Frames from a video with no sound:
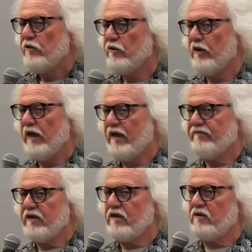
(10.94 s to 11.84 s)
You're
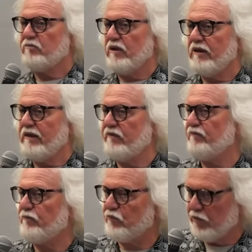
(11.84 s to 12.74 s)
having
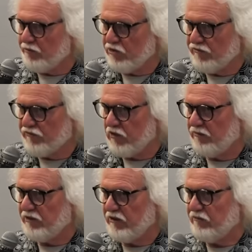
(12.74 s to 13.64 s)
unbelief removed
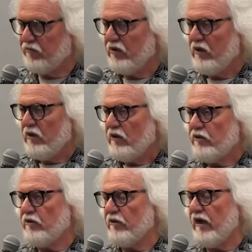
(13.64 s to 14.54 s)
from you.
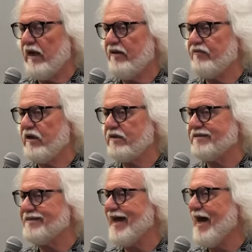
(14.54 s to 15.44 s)
You're
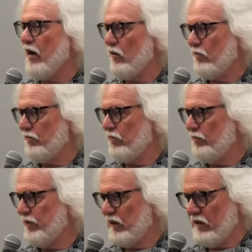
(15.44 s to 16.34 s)
having doubt
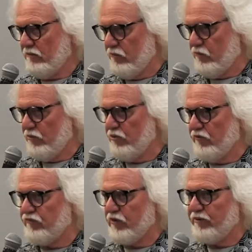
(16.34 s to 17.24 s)
being
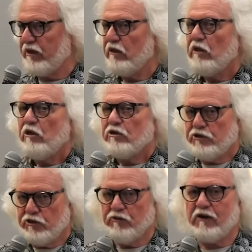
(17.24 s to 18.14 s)
removed from you.
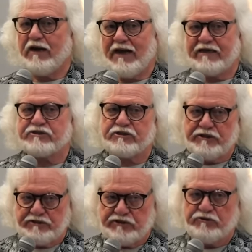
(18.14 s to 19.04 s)
You are
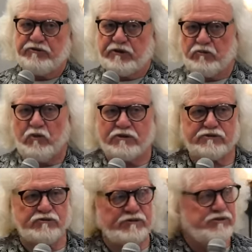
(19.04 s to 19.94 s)
actually doing
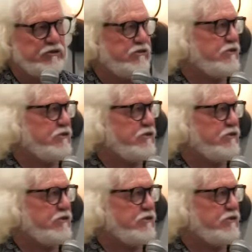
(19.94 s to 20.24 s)
what Tricia